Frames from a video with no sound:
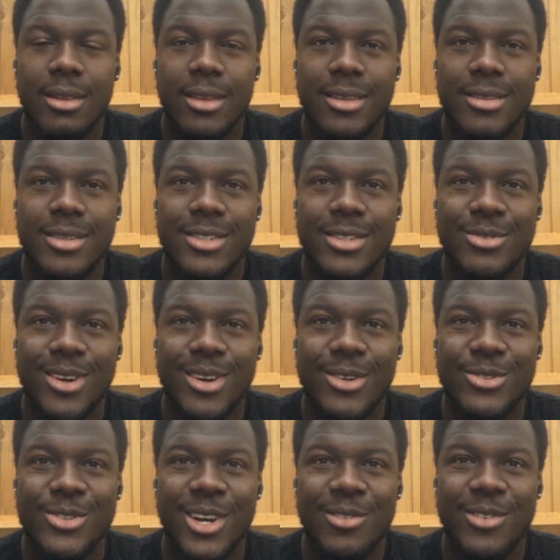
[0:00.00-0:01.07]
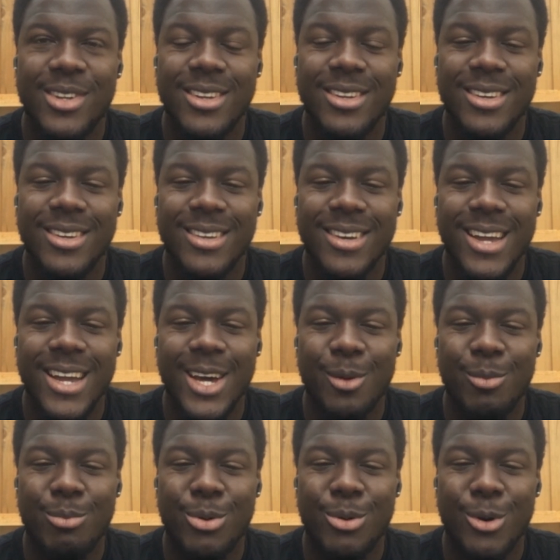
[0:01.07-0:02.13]
this is Rahul Dravid. Like, I had
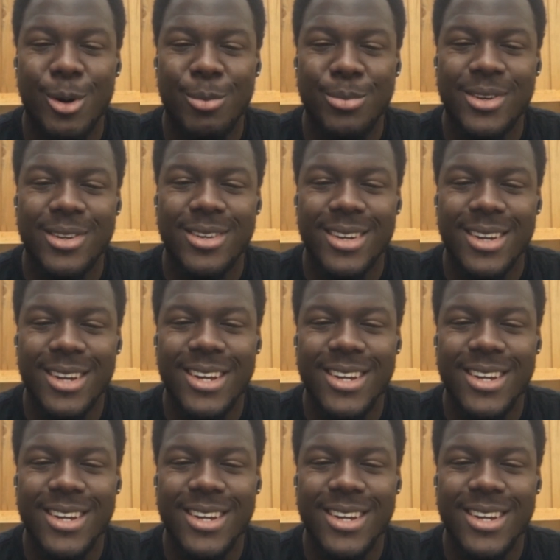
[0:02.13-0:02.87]
a proper